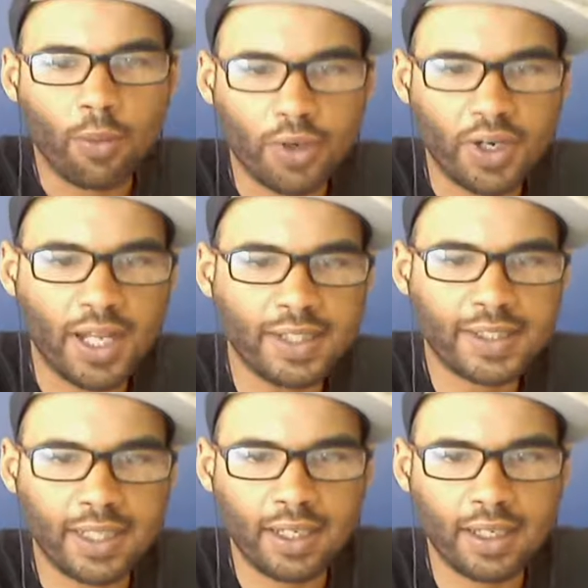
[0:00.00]
we're not
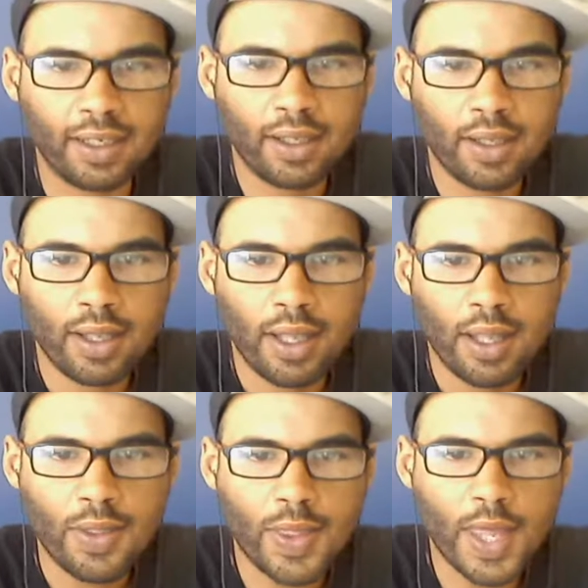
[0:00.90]
seeing
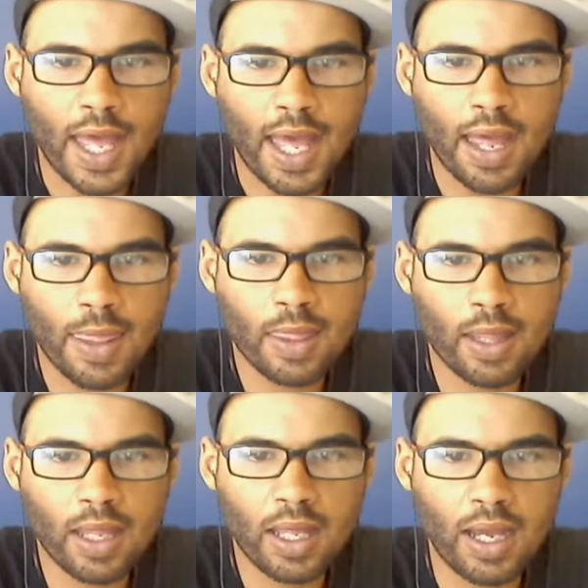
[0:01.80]
that
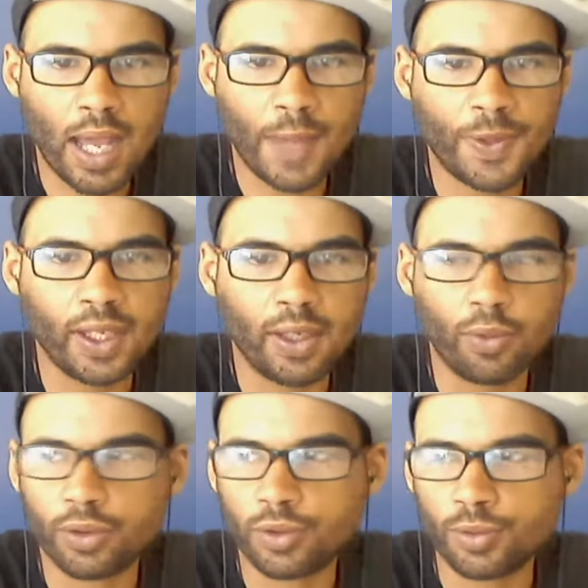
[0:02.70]
I think
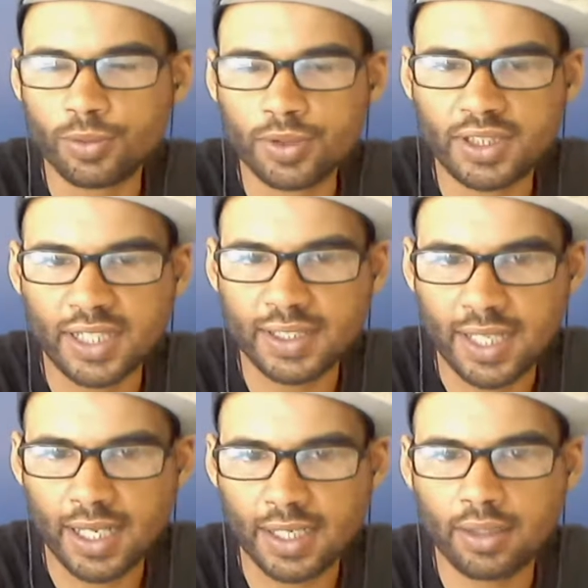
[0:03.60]
will
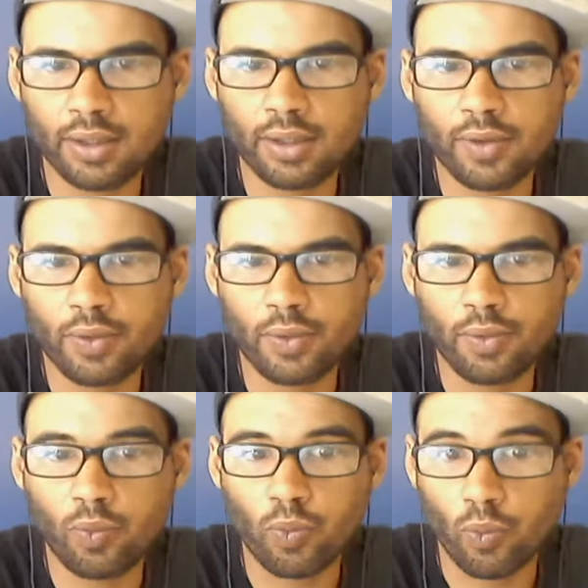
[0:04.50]
dictate
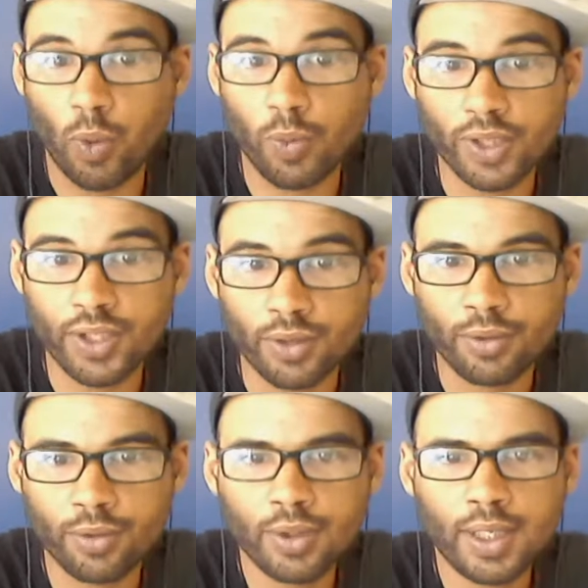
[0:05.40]
what we
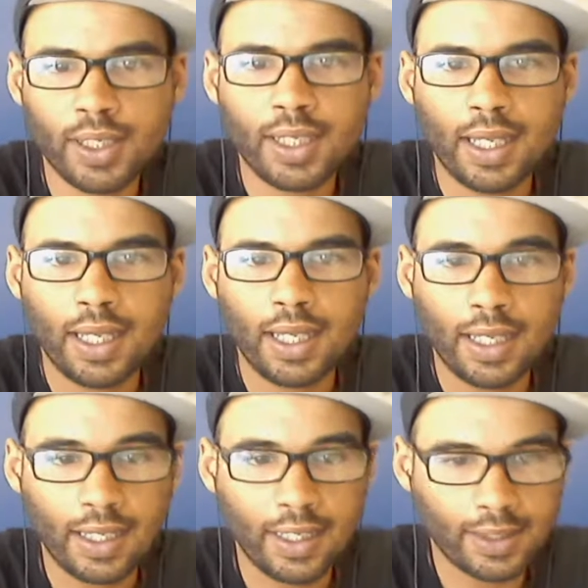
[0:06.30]
do
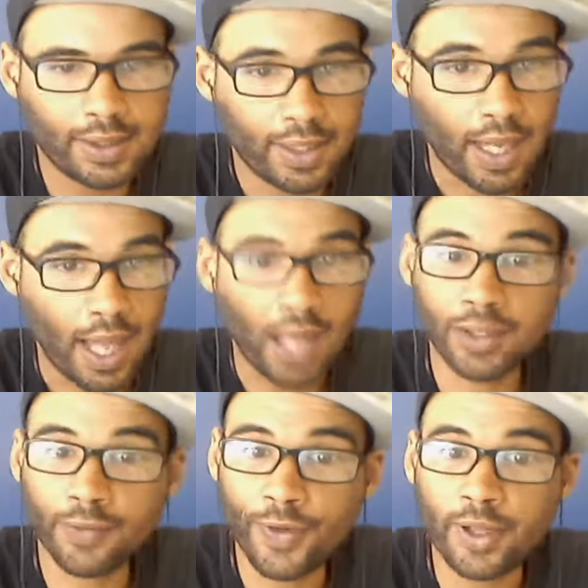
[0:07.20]
is how
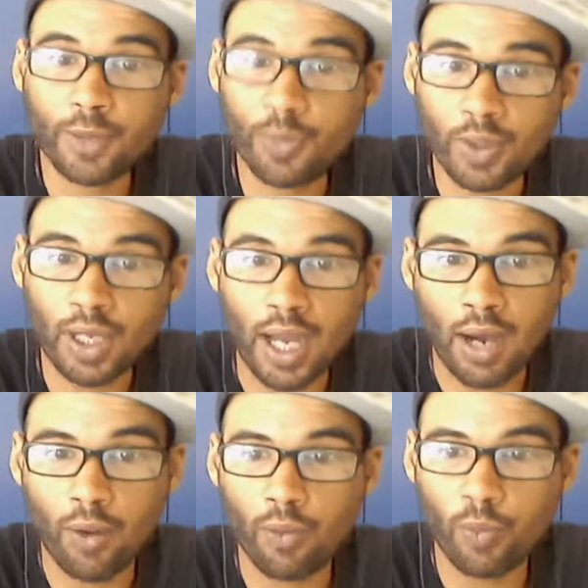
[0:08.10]

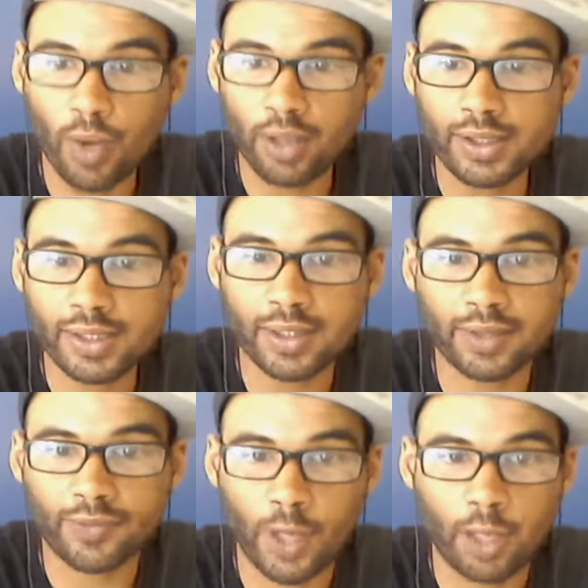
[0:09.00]
well is the
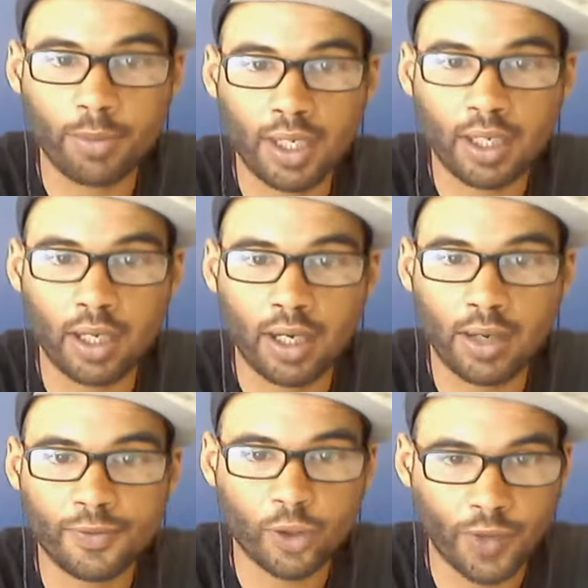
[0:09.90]
development
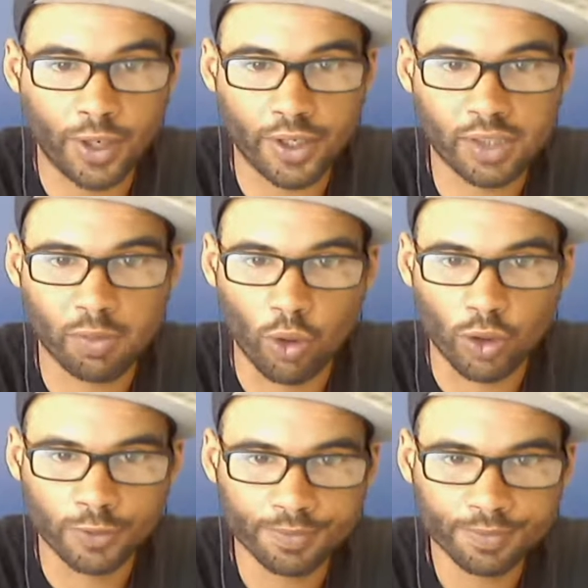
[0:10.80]
of Travarius Moore